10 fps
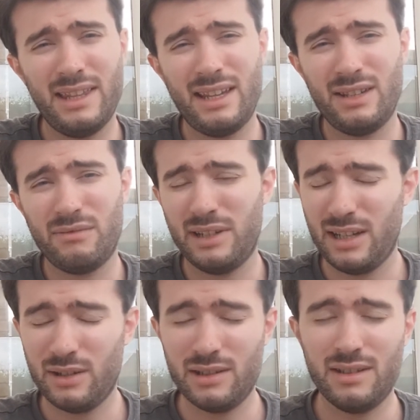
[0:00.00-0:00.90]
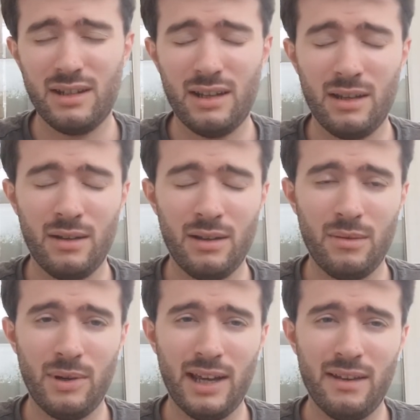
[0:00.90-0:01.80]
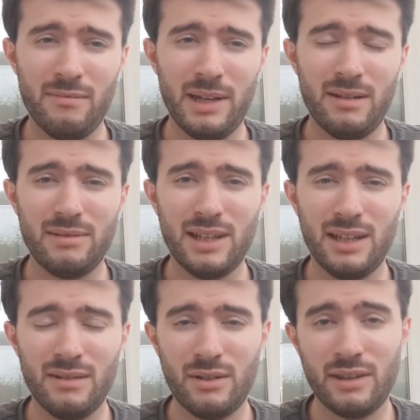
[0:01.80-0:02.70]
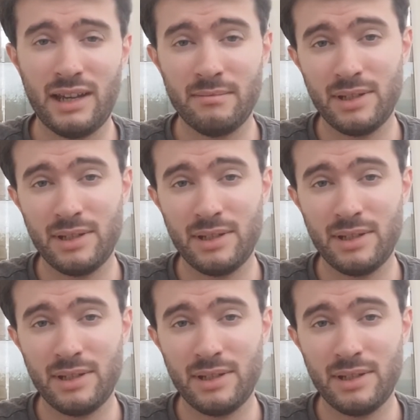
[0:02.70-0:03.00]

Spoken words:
think it's a really good way of being able to look at that.